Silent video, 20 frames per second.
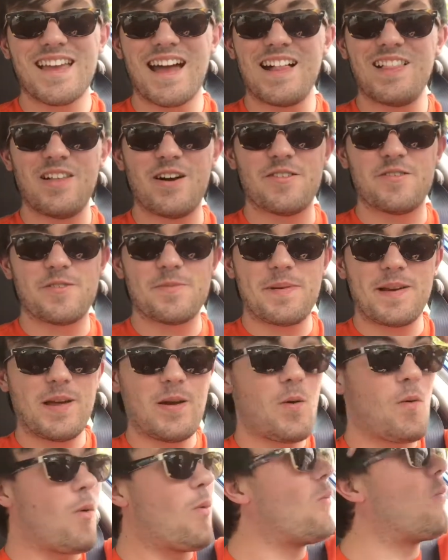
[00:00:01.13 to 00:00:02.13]
Hello
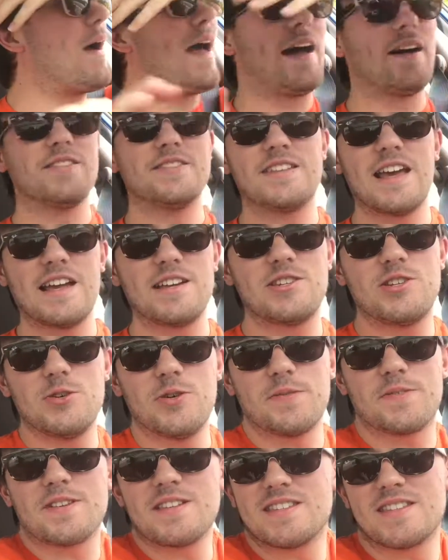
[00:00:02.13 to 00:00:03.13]
everybody! Wow, day
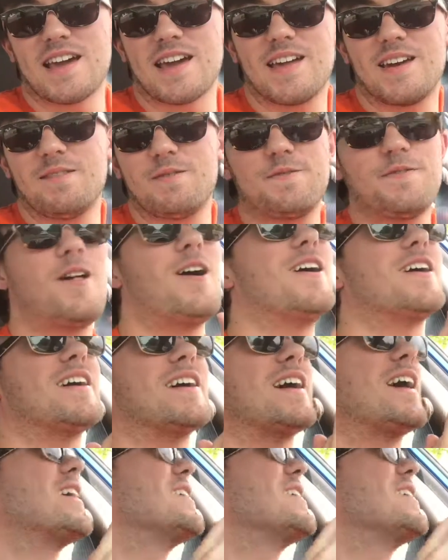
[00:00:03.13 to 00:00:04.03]
two of consecutive vlogging,